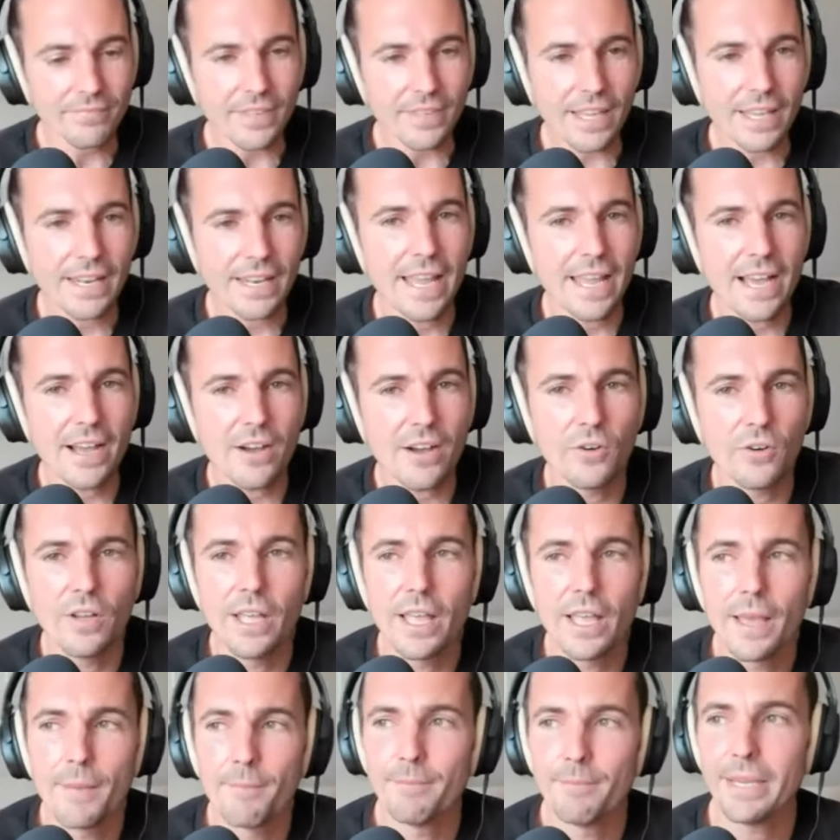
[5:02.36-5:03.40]
Now,
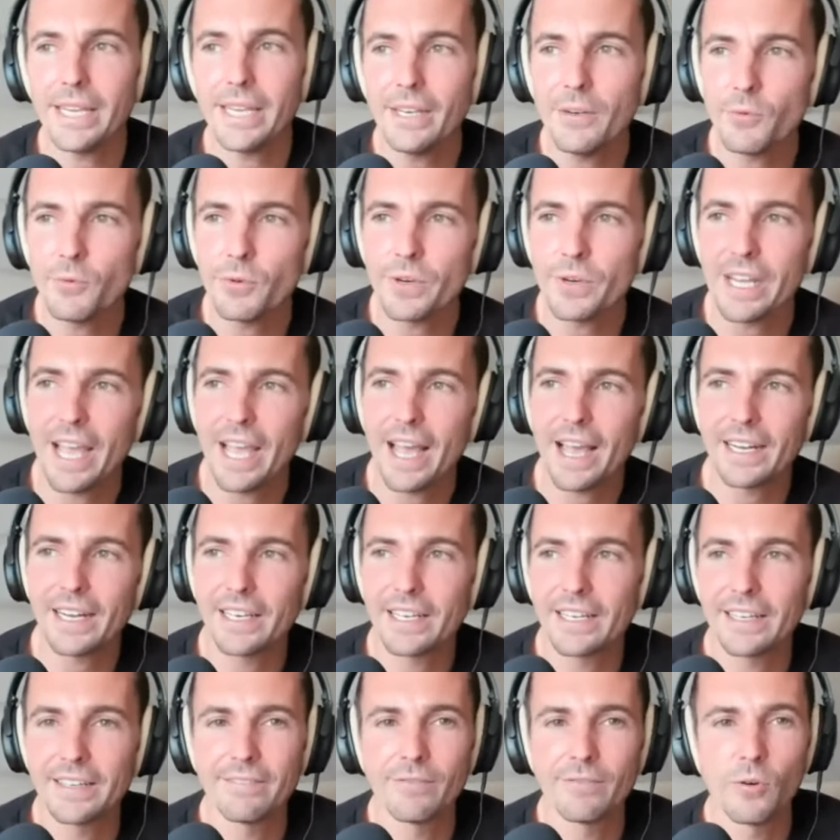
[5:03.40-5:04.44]
being
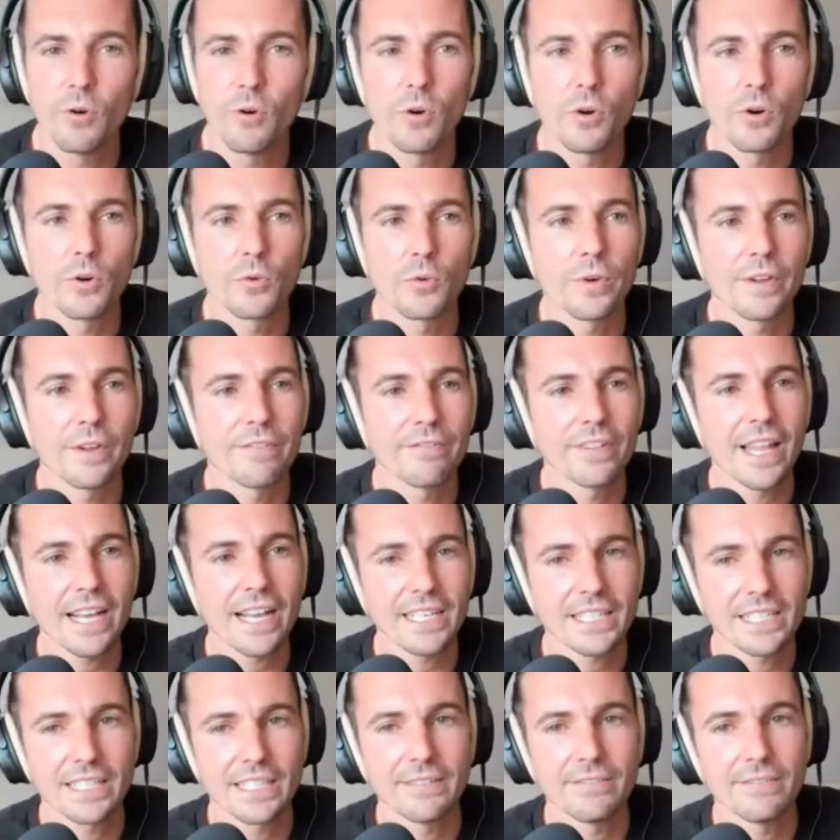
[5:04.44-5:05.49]
reactive or
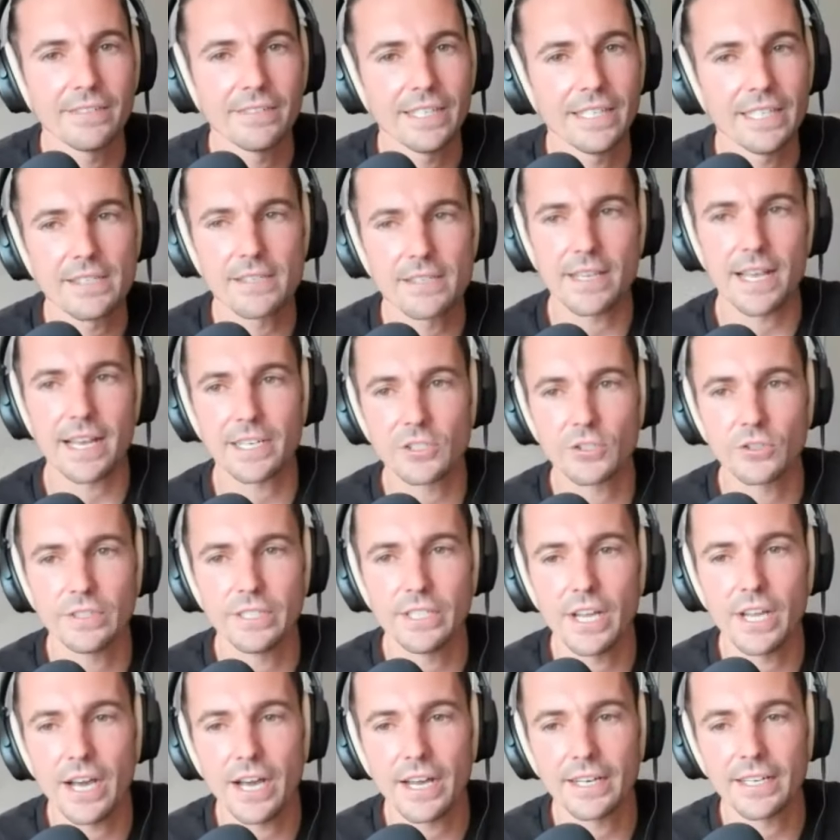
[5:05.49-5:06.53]
reflexive is actually
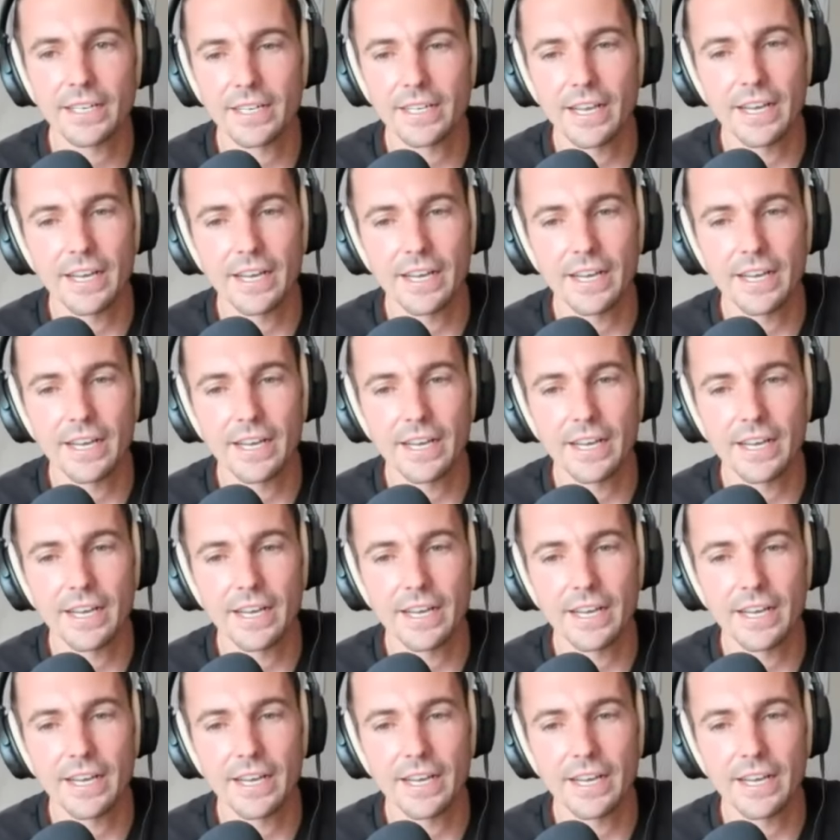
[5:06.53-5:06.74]
not